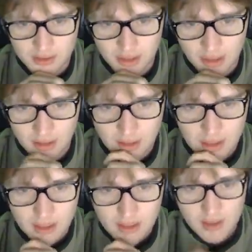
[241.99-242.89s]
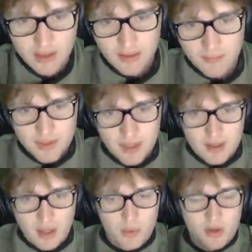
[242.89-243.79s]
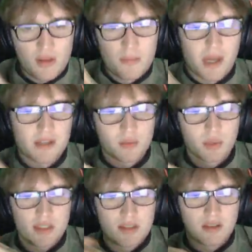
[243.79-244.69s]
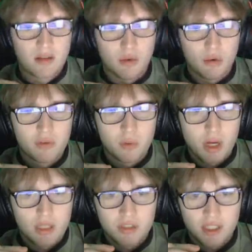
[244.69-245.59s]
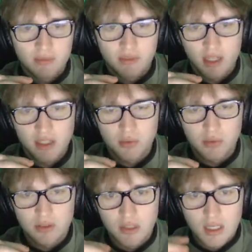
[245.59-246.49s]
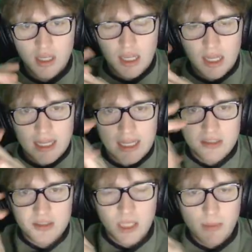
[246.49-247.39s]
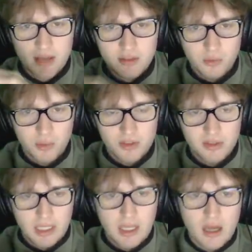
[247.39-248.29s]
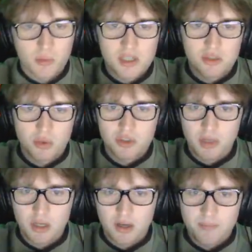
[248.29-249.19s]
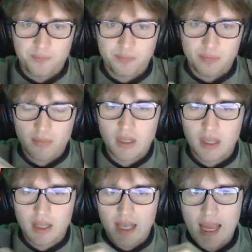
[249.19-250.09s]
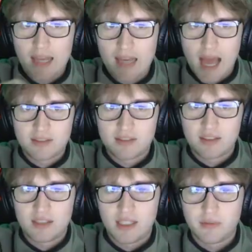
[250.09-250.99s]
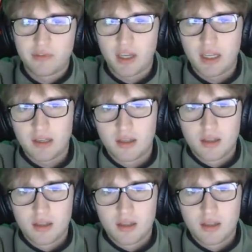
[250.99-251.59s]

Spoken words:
Like one of the best ways to think of Overwatch team fights was each team has you had a resource meter, and as the team fight